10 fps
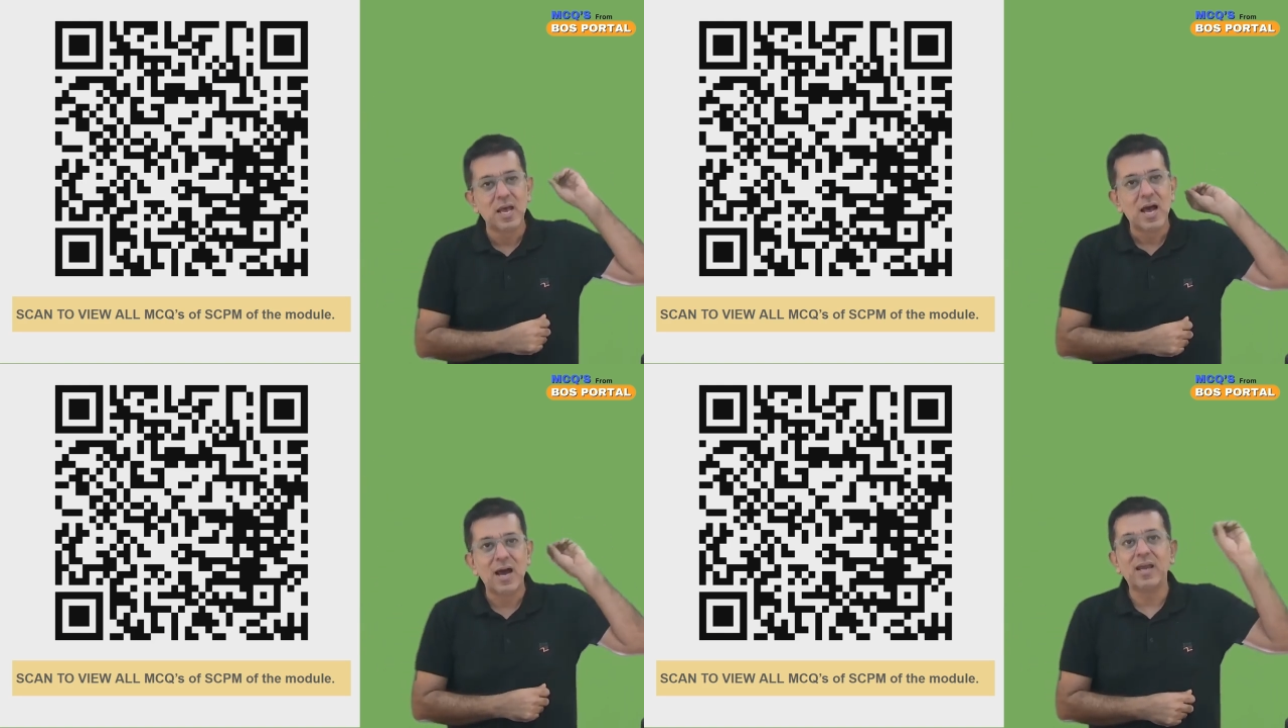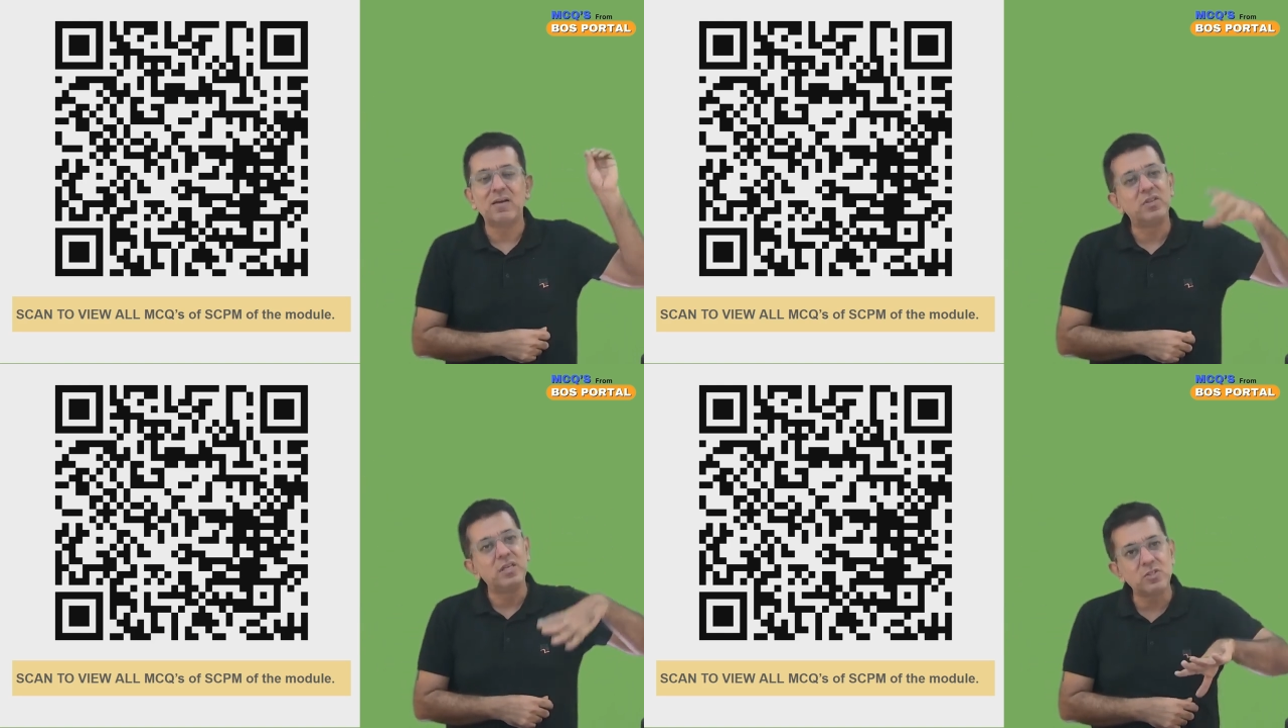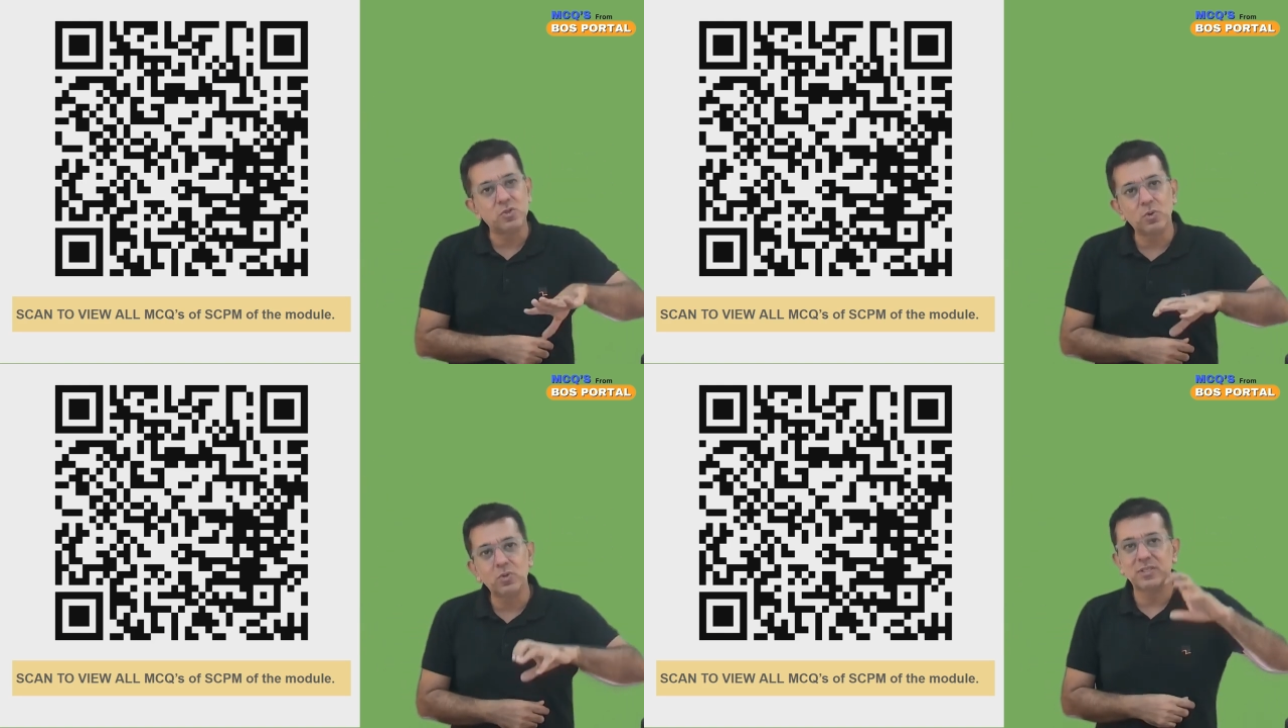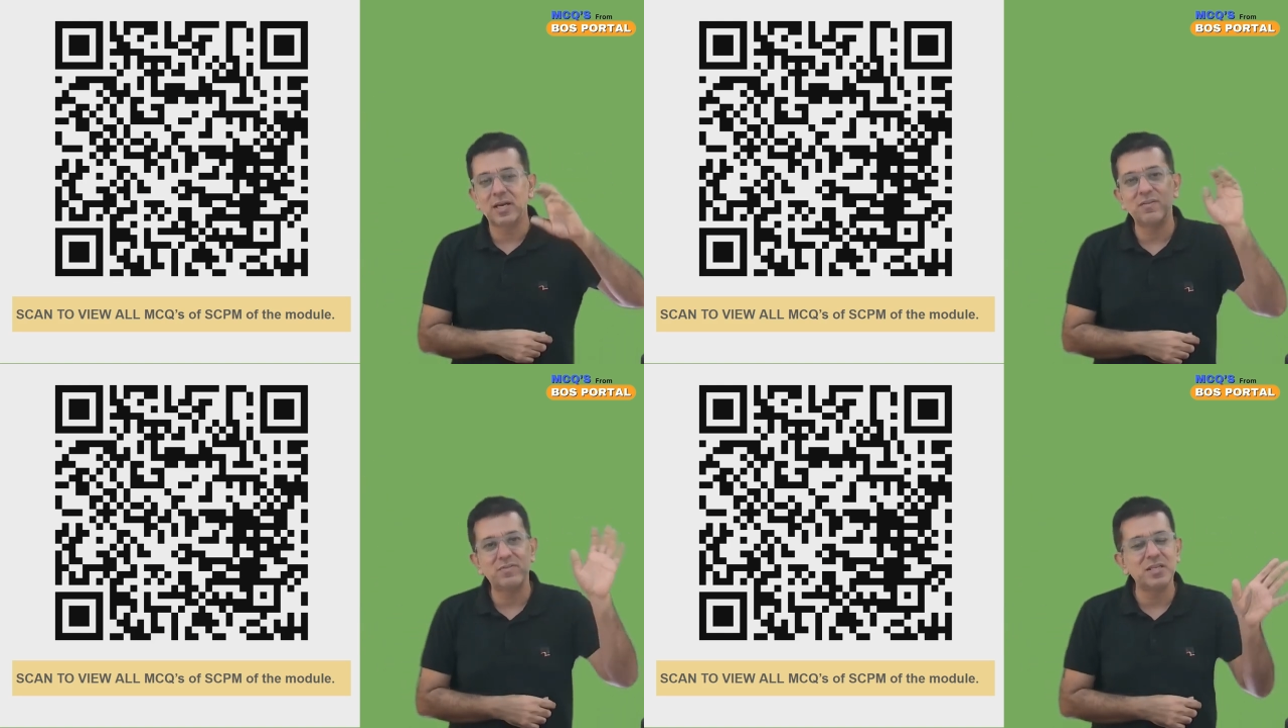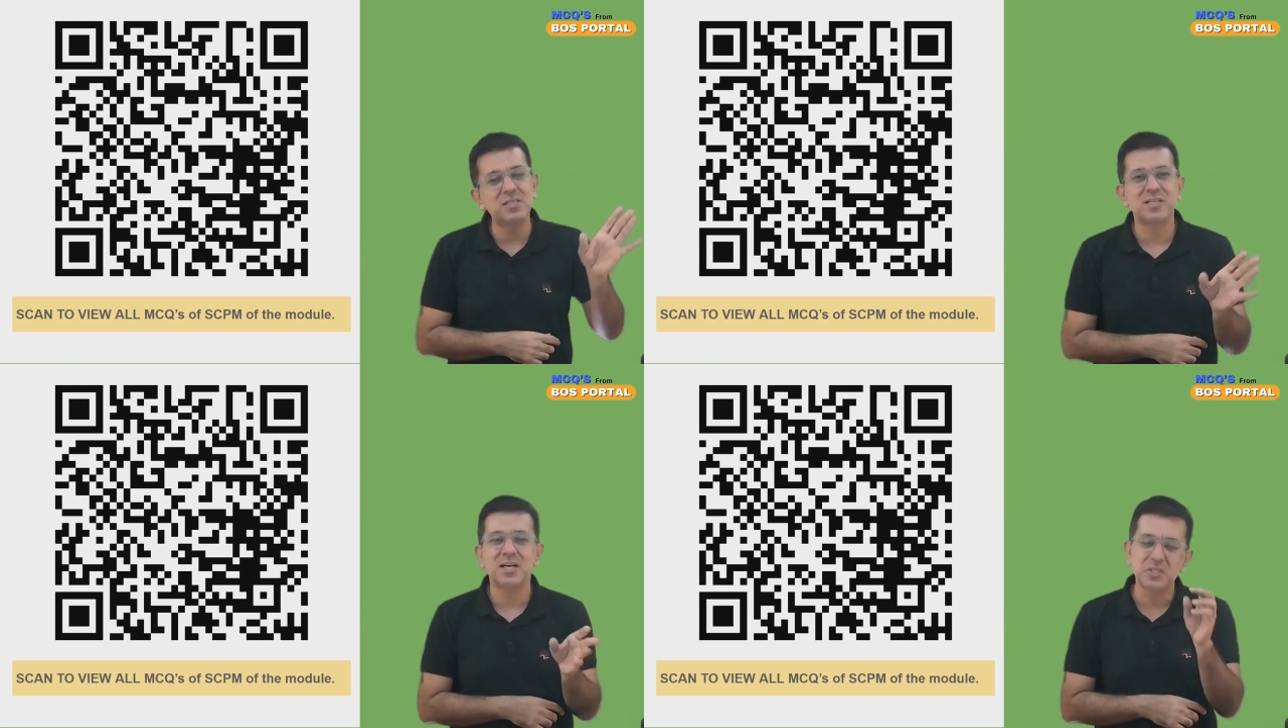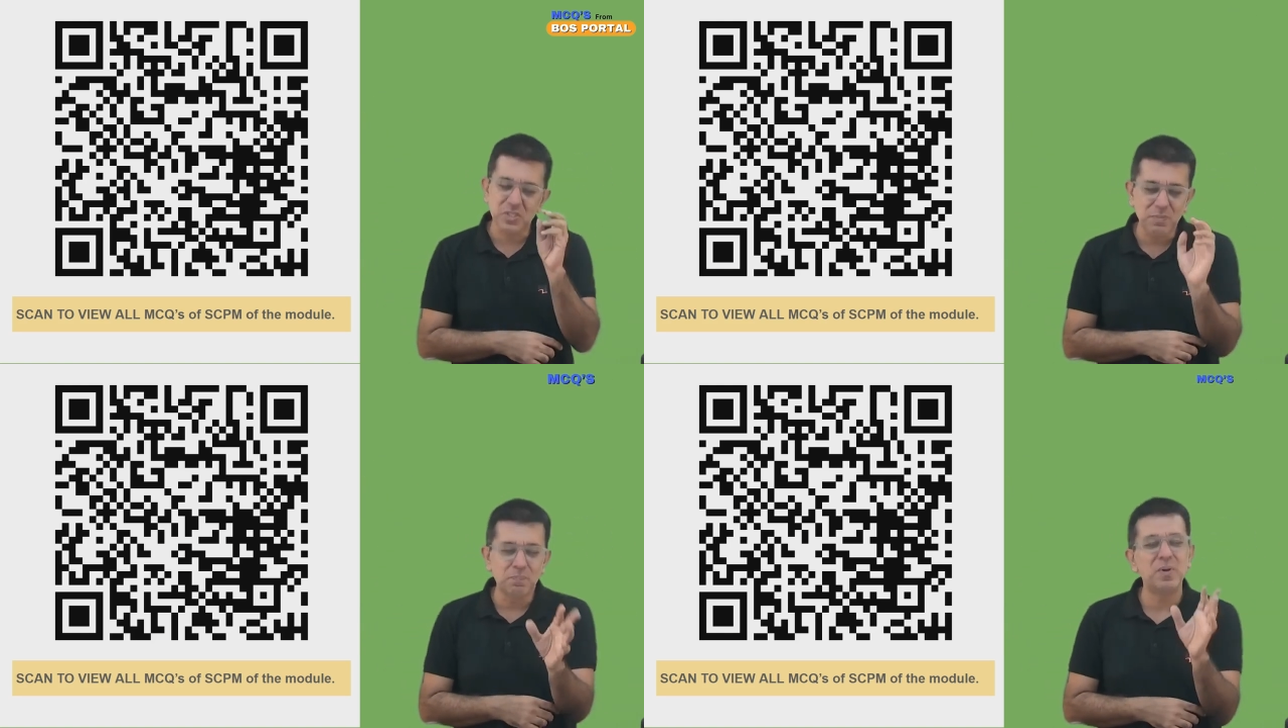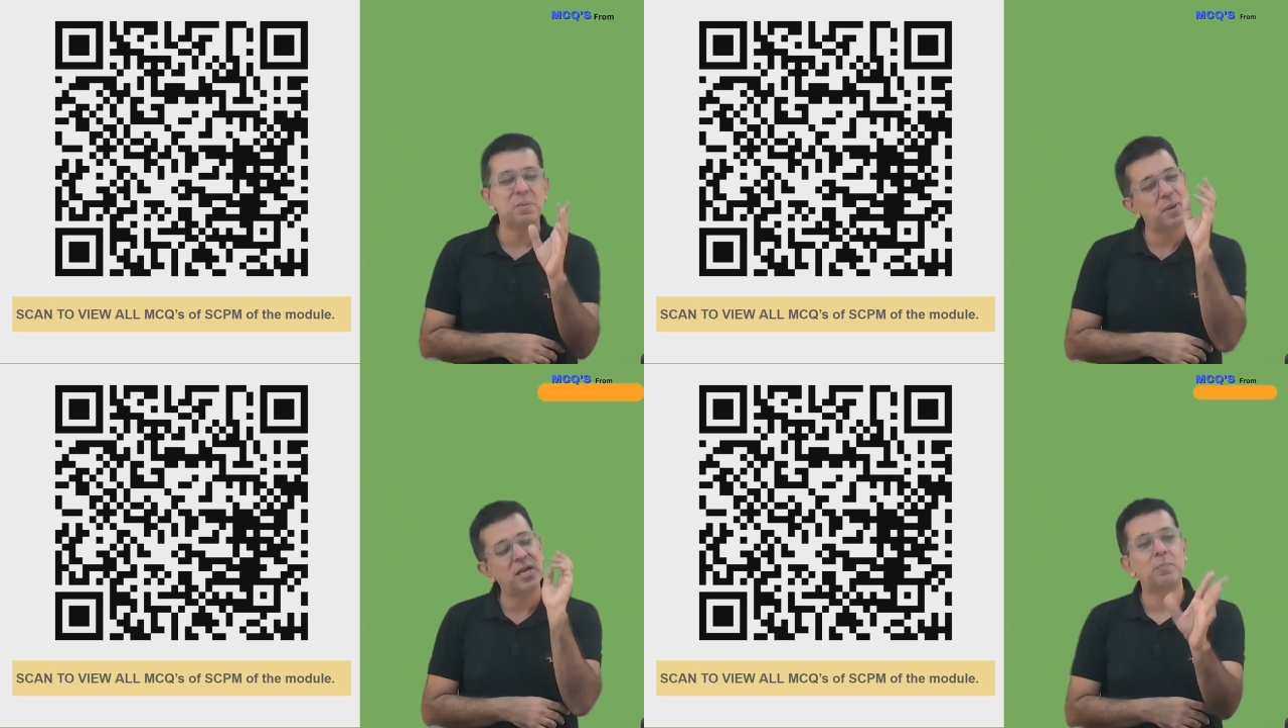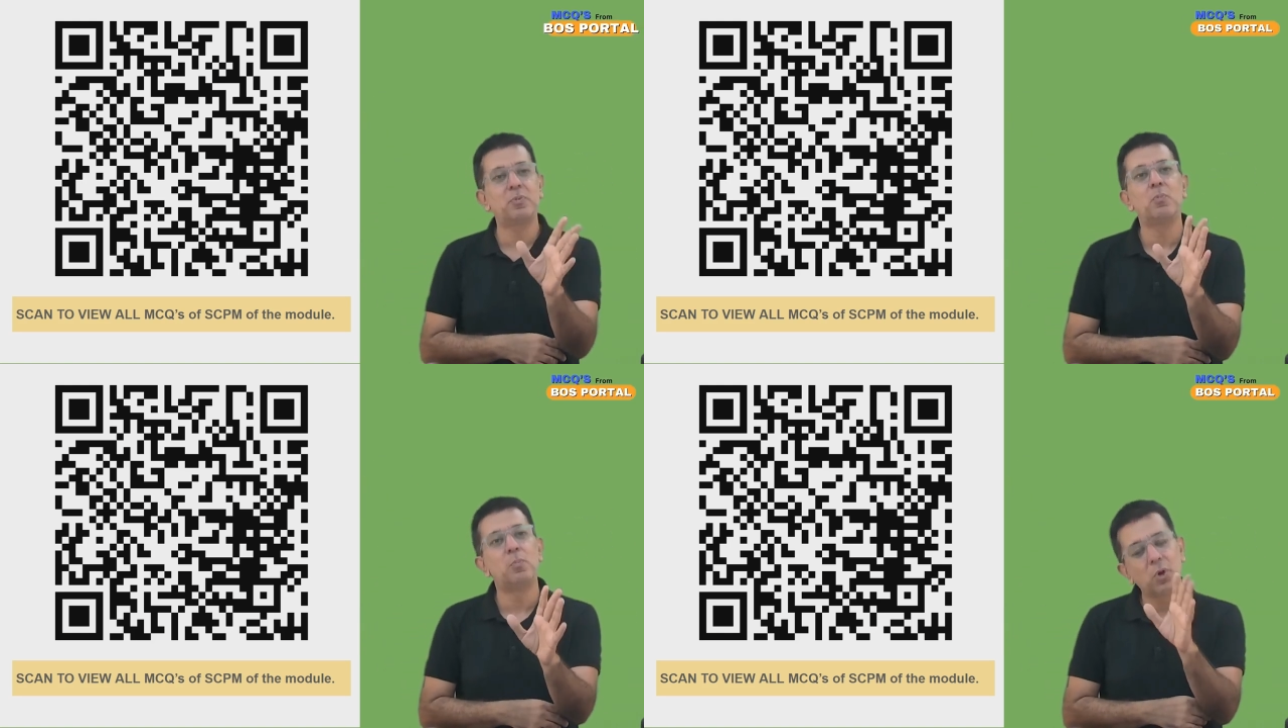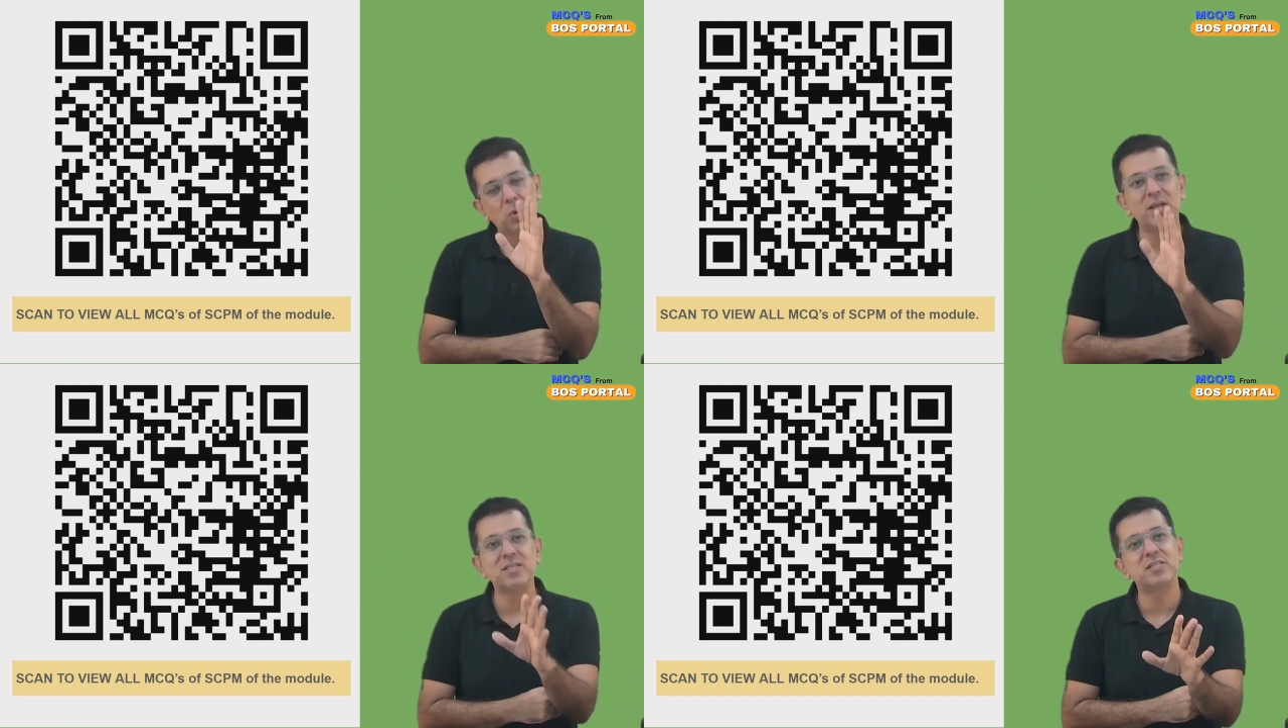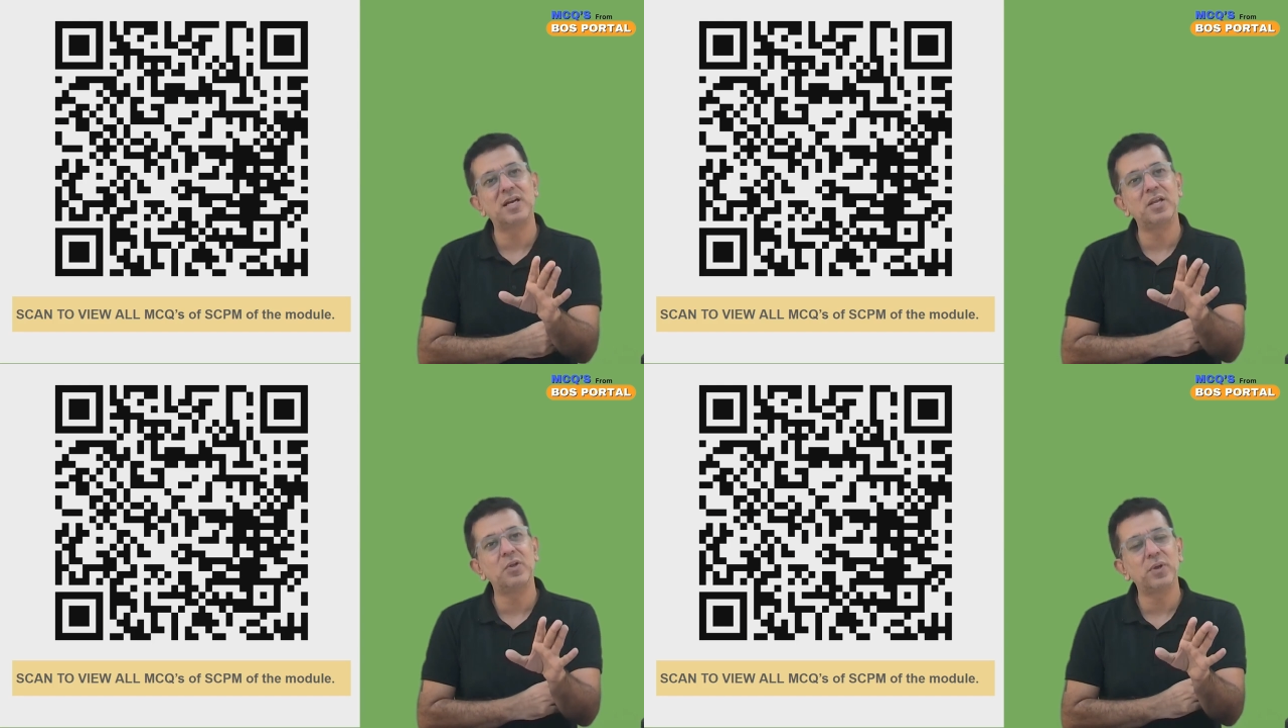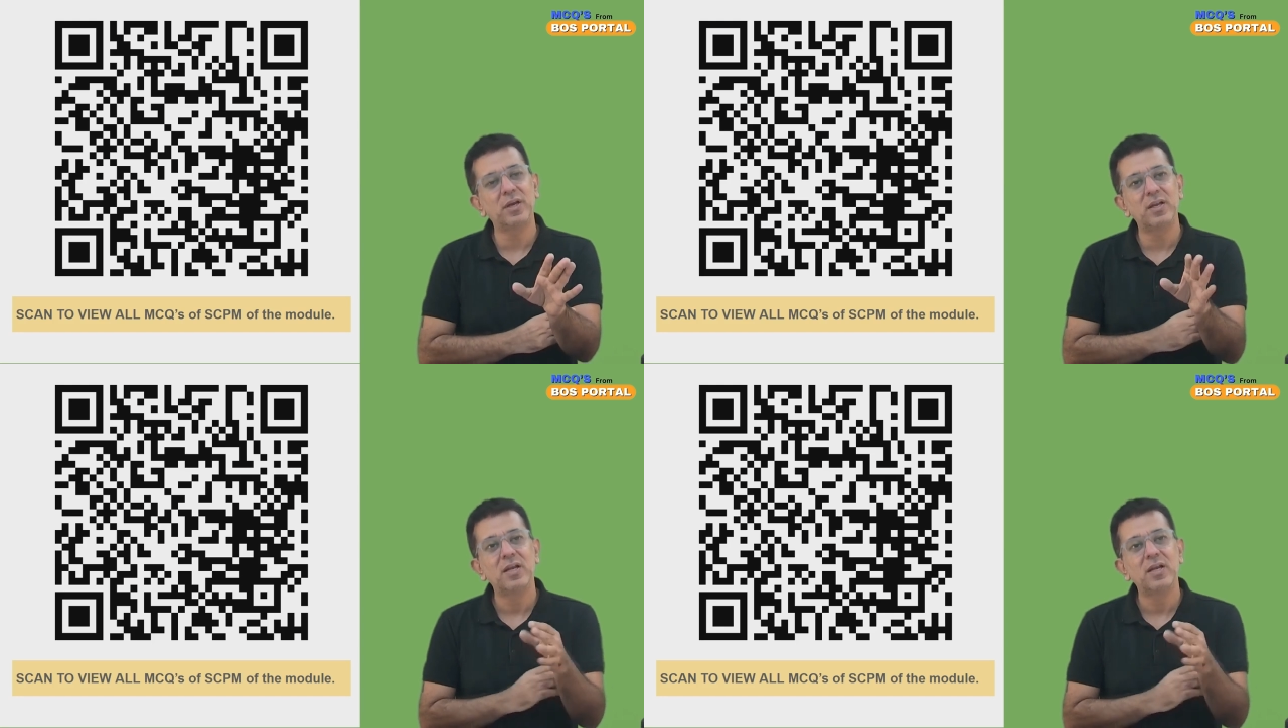I have these notes. I have these charts. Simple, pick up your module and study. No, yaar.